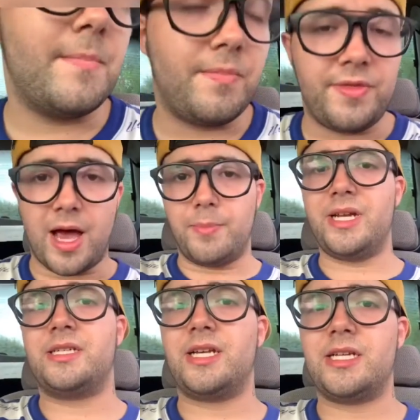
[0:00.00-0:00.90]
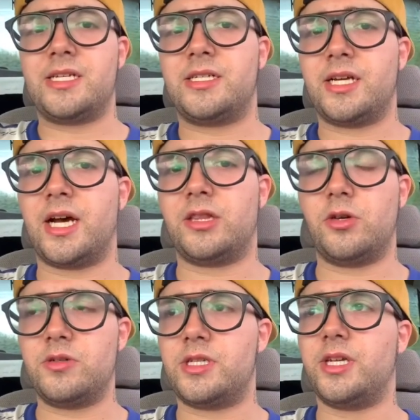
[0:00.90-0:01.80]
That being said, since I got
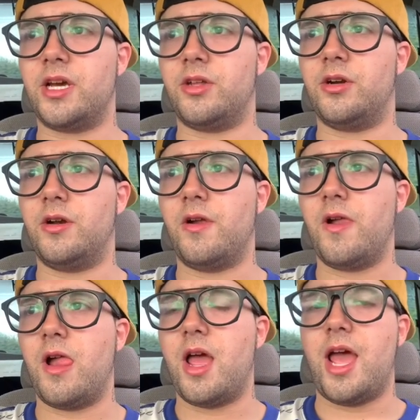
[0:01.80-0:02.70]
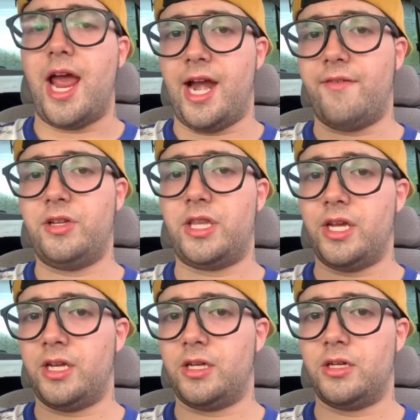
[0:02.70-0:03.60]
those together and
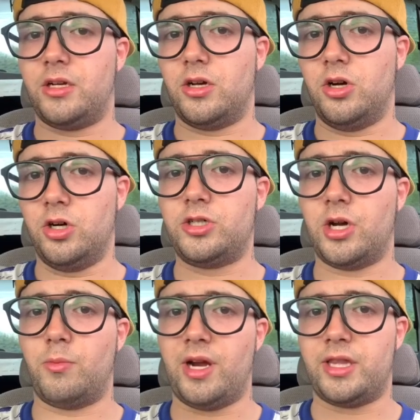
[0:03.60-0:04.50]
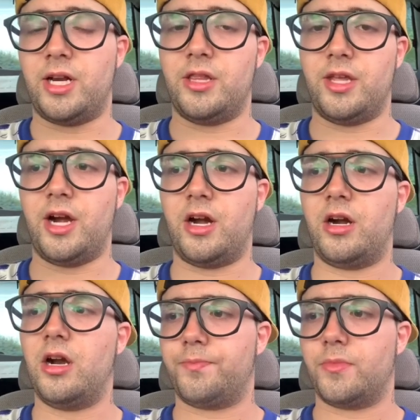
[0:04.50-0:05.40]
everything hooked up right then and
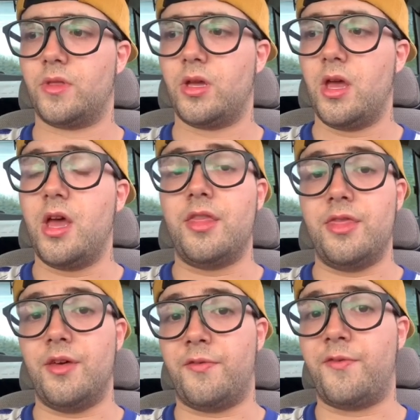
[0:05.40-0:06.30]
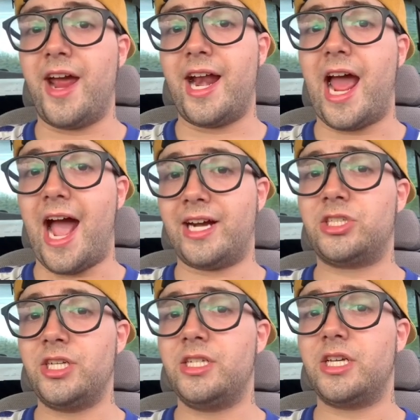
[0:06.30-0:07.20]
there, the fan
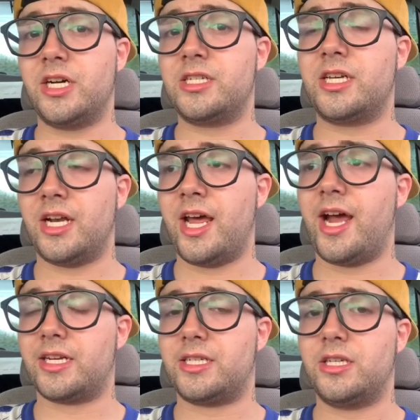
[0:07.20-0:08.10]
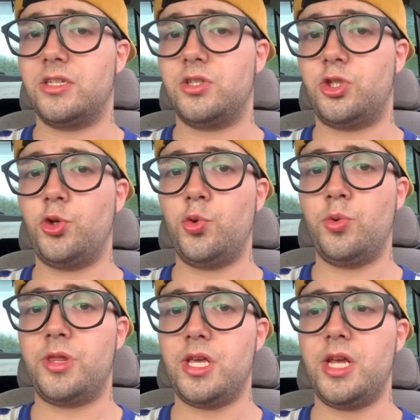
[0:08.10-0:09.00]
actually does connect to
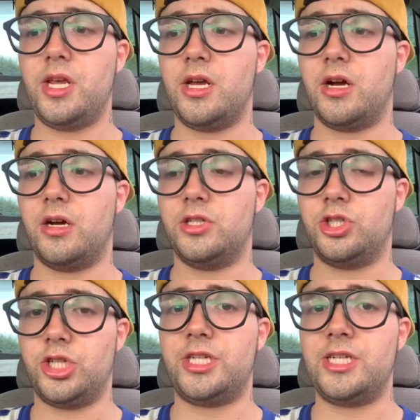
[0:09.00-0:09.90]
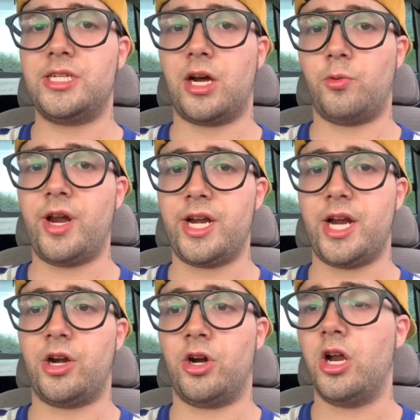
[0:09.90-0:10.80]
the GT style
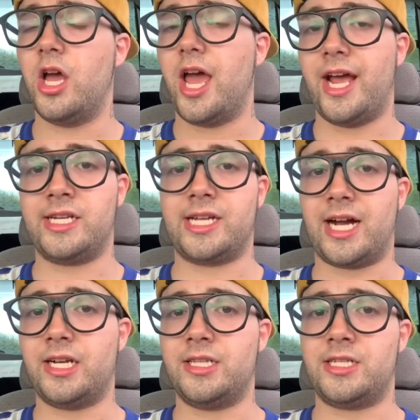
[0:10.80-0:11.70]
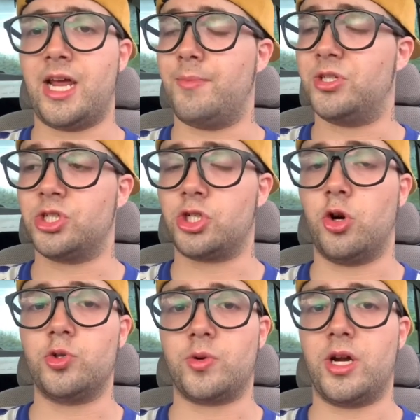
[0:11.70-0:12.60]
radiator exactly the same. It just
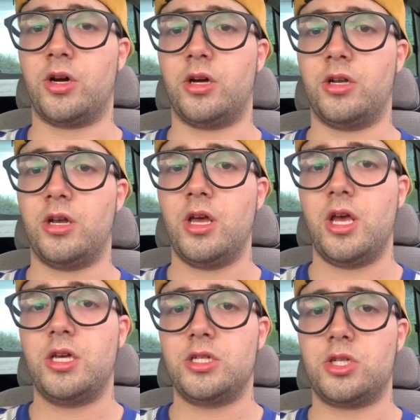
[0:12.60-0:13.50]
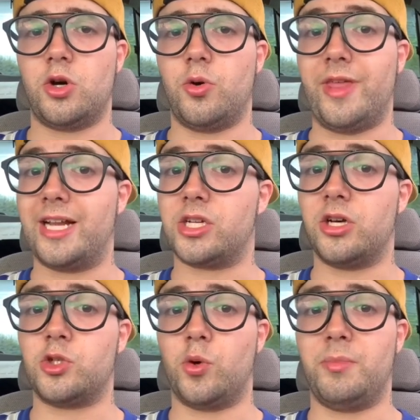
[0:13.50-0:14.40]
goes right on. So that's
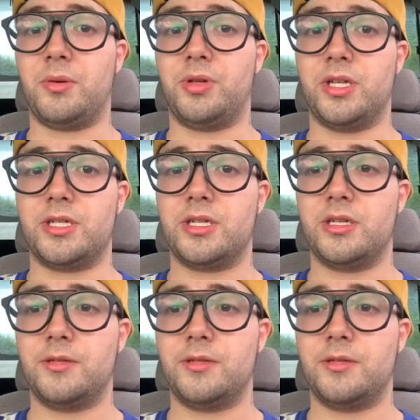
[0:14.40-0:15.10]
also a big plus.